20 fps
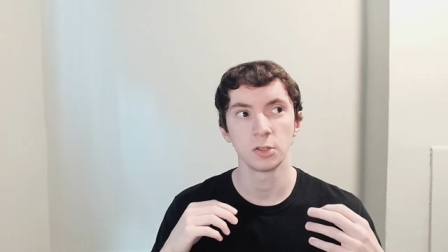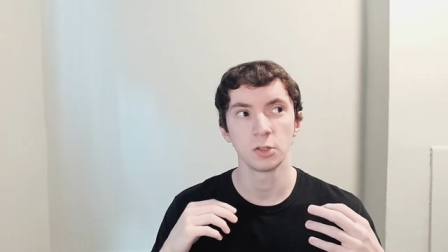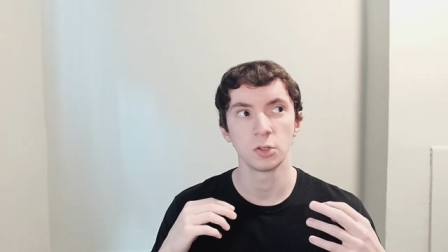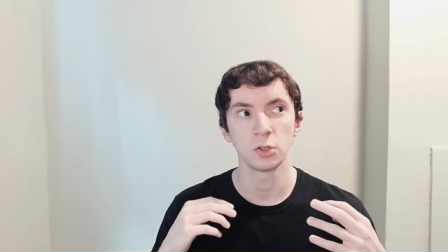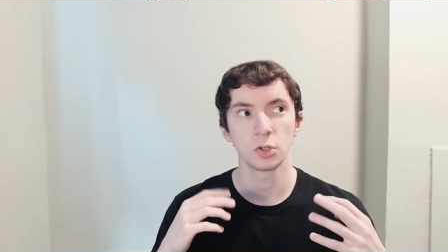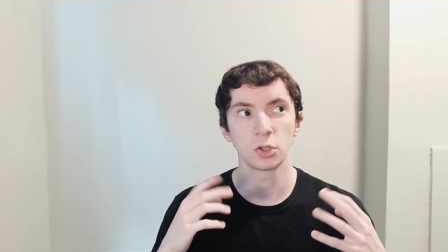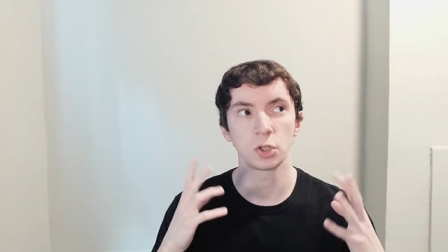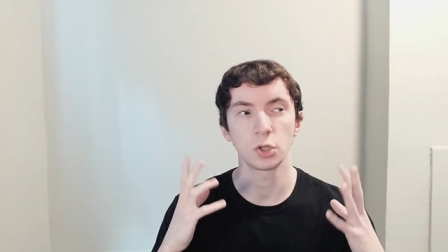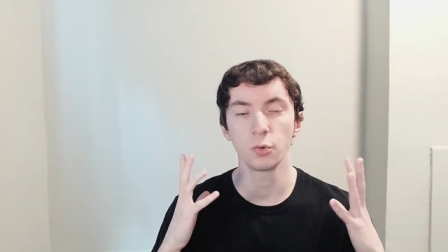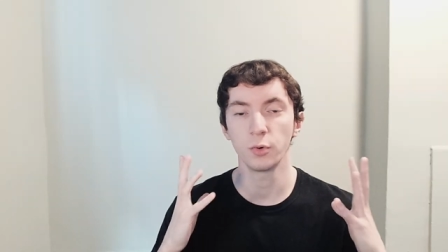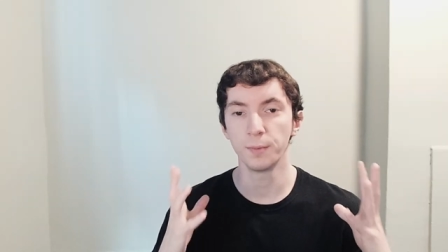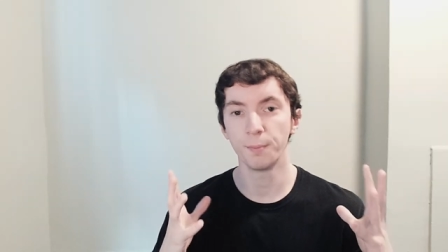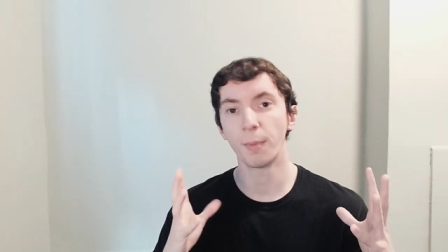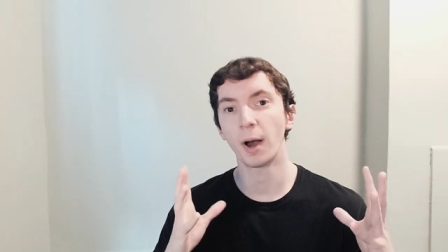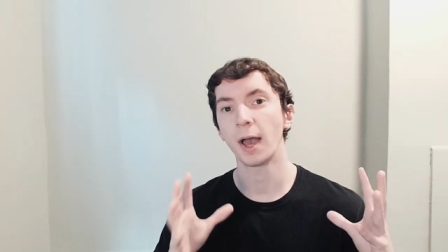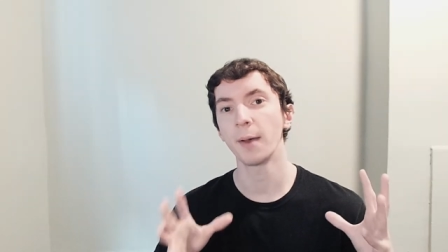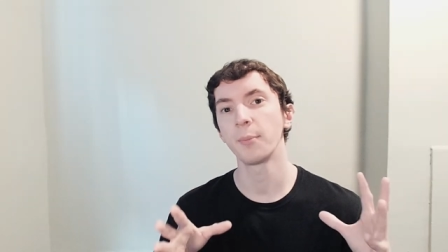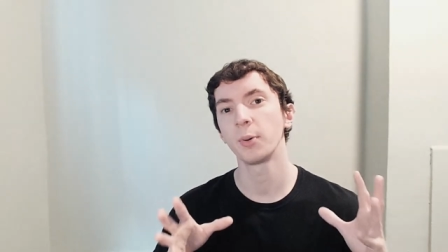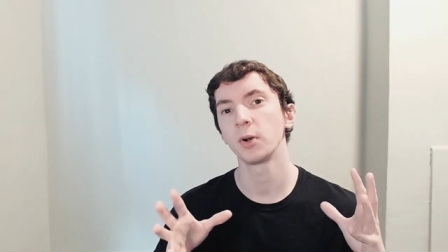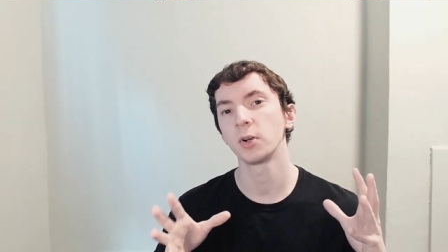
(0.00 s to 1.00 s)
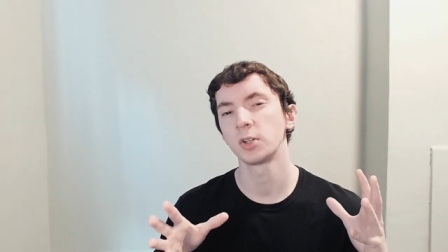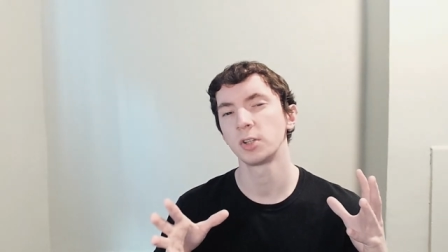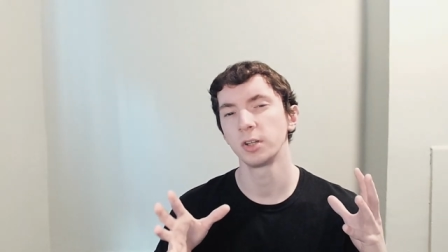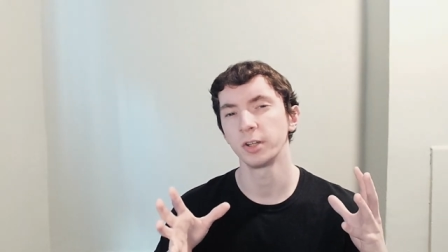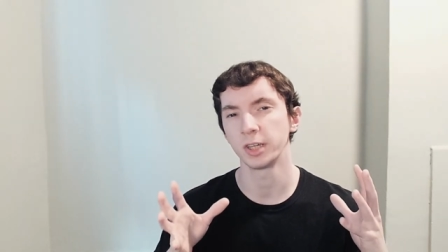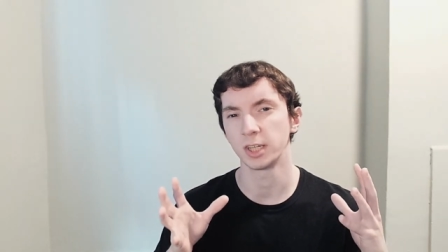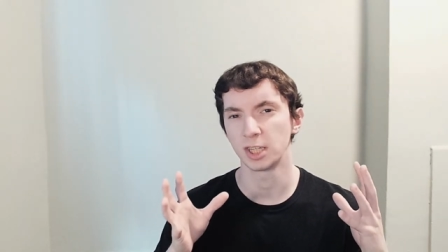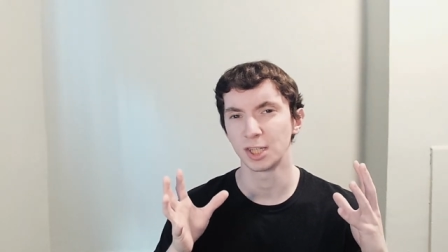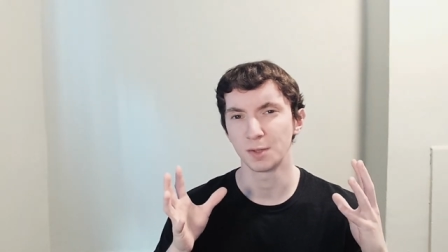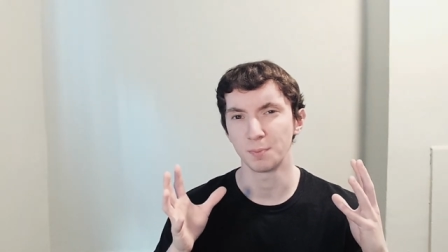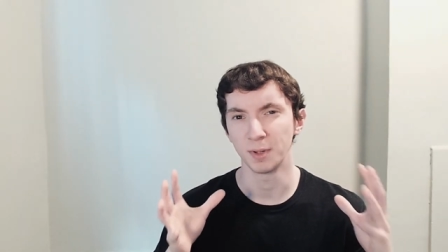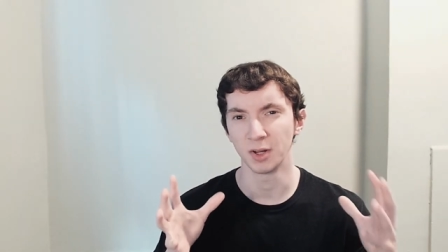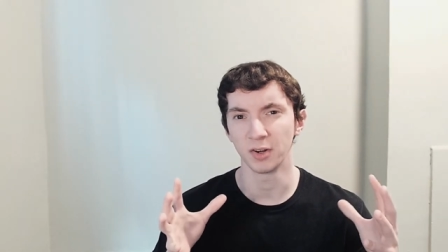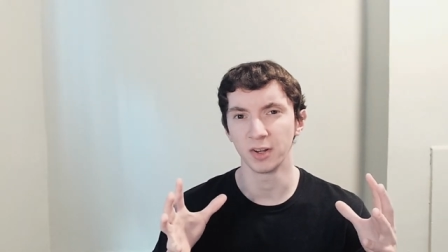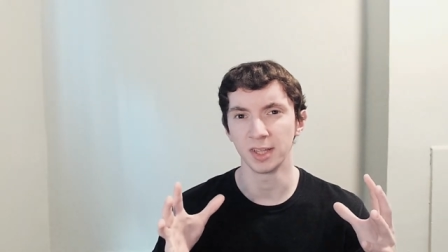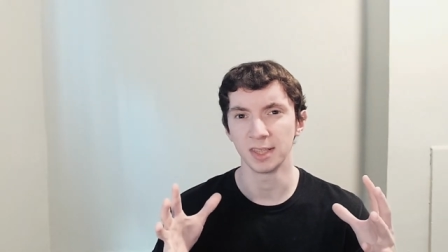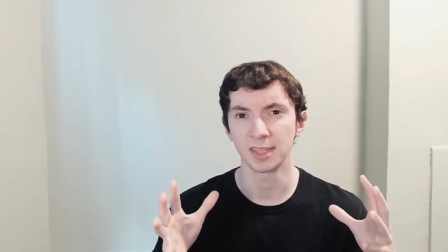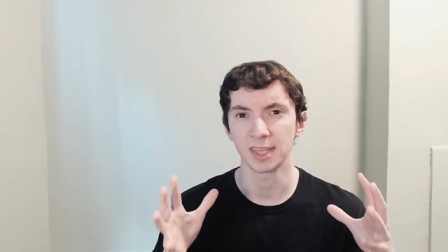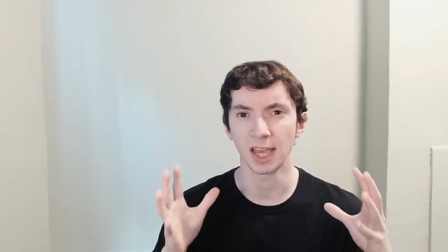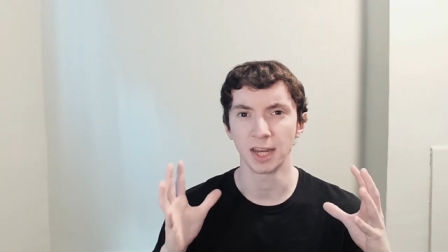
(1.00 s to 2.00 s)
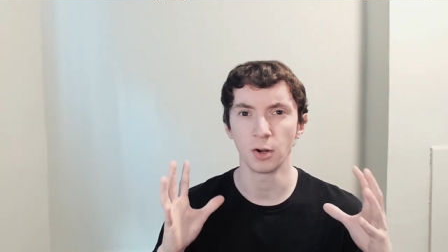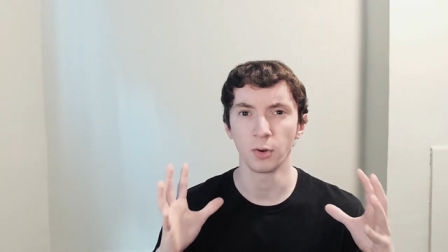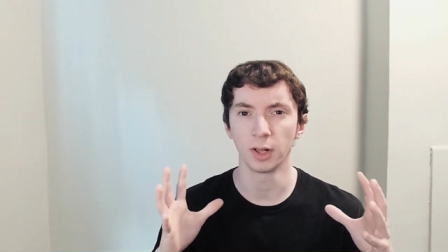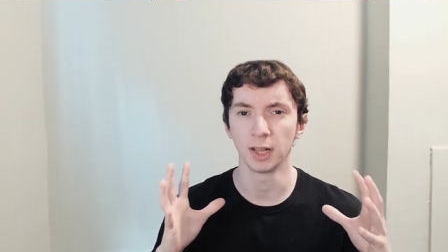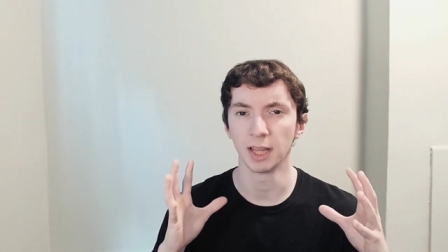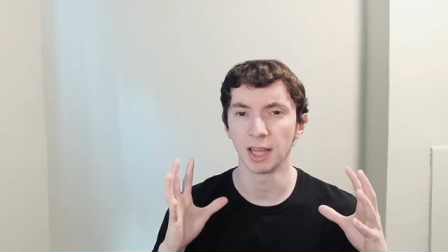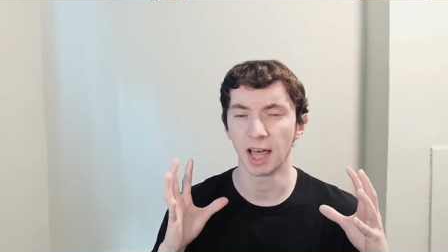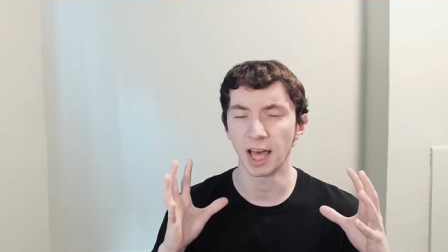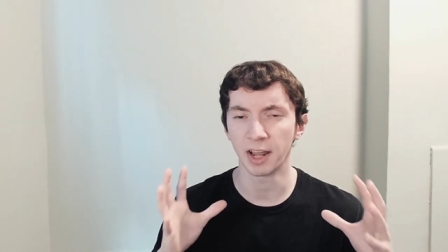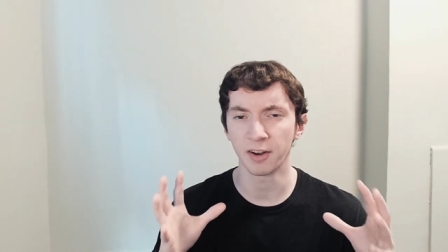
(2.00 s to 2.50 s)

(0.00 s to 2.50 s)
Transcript: So in my personal experience, I know a lot of